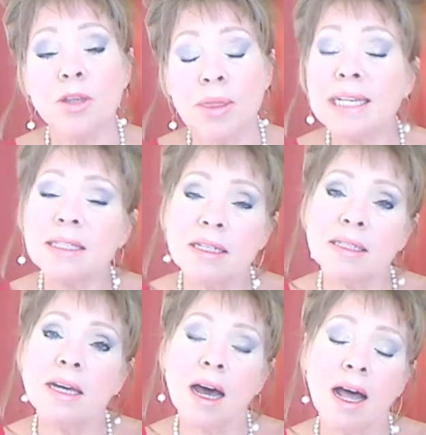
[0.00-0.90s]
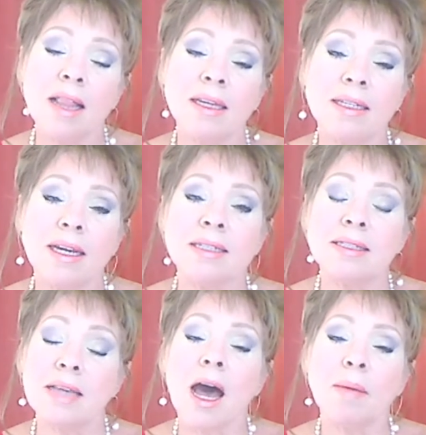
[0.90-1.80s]
So this is the holiday
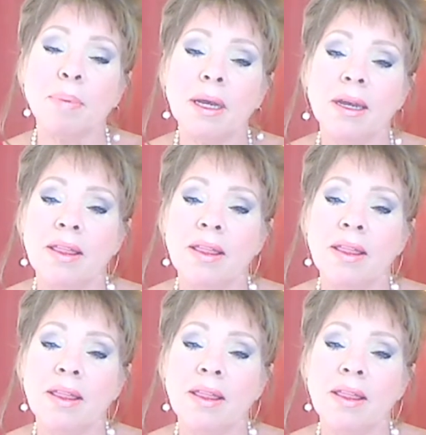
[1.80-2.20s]
sop